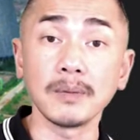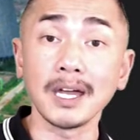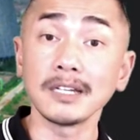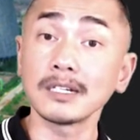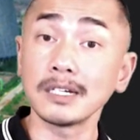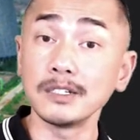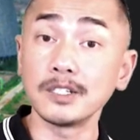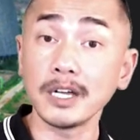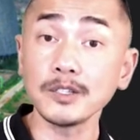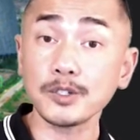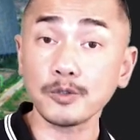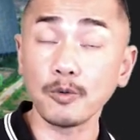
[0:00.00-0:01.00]
and
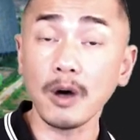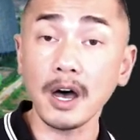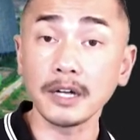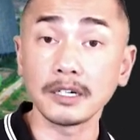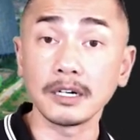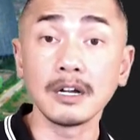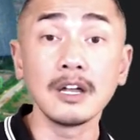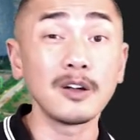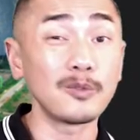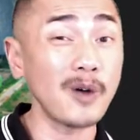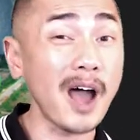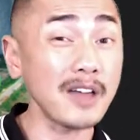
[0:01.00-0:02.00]
condensed water
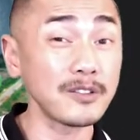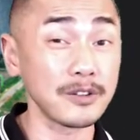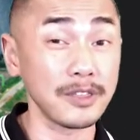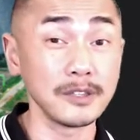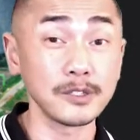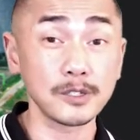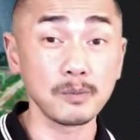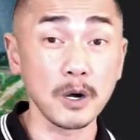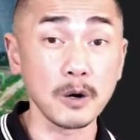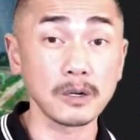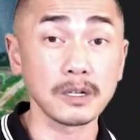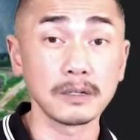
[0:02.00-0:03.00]
rather than
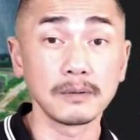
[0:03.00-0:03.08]
smoke.